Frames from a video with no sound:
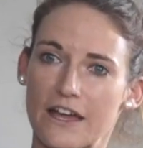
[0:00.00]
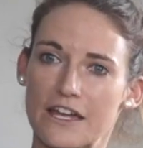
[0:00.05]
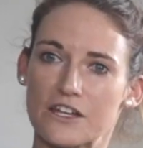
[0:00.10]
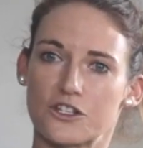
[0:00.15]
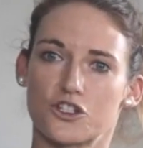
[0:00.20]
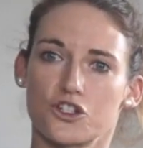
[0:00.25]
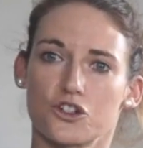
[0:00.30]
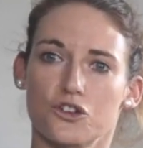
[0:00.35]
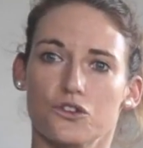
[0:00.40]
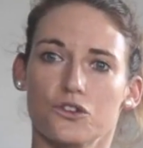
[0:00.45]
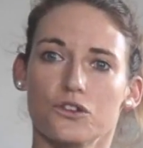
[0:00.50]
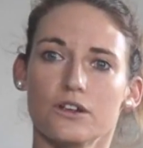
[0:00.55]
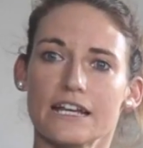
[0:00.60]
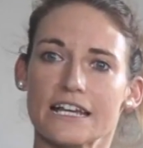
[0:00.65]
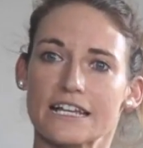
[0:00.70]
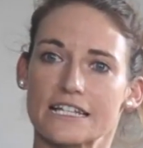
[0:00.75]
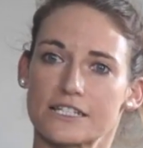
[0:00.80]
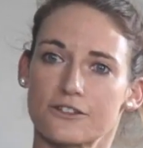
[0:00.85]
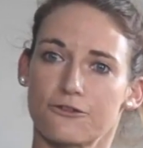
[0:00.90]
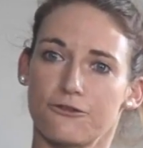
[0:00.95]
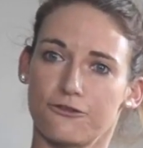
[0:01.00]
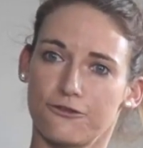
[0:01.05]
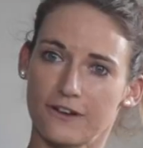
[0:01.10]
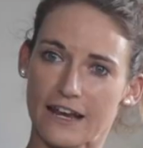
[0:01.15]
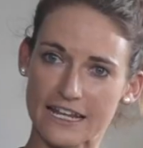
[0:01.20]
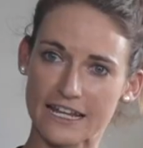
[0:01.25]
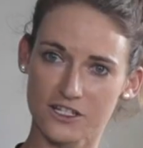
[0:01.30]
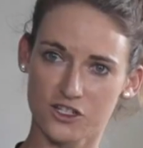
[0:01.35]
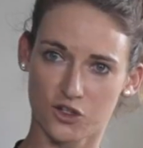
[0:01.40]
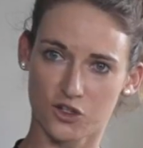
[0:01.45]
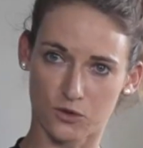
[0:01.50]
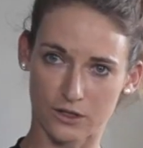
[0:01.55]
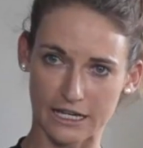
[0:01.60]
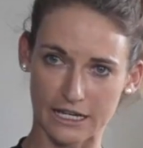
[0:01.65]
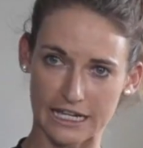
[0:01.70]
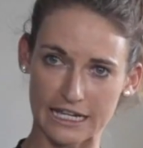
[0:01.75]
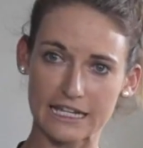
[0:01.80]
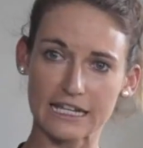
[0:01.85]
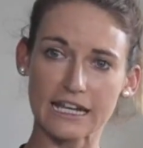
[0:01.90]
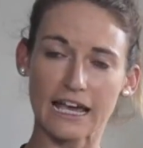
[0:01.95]
they do is flex your
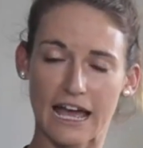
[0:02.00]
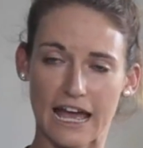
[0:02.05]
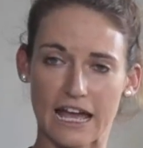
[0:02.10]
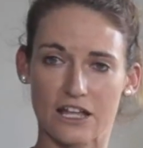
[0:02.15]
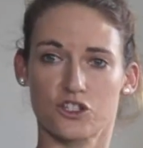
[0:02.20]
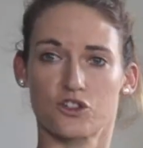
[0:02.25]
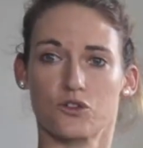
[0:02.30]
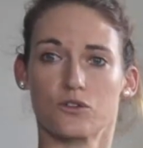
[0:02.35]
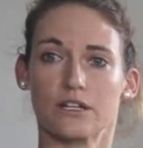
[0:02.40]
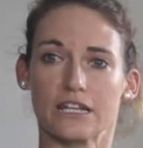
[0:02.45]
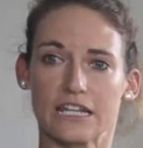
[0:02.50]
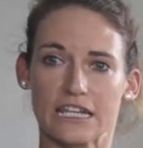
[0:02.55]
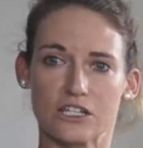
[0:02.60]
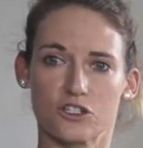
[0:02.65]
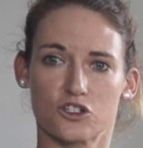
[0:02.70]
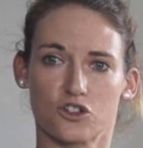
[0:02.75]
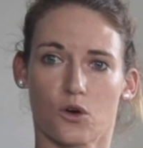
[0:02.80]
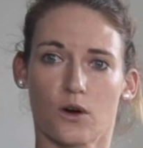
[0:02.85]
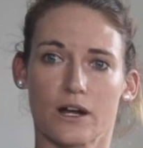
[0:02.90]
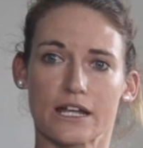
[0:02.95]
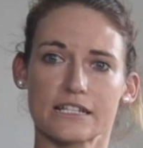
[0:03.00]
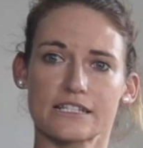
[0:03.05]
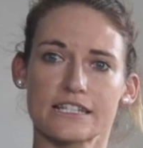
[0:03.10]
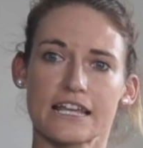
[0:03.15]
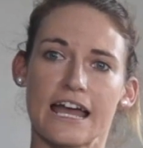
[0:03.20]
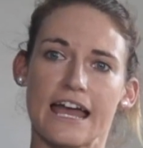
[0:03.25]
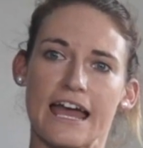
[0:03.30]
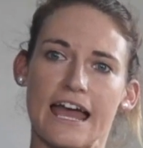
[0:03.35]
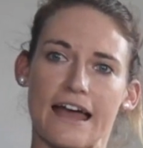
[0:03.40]
knee at your knee joint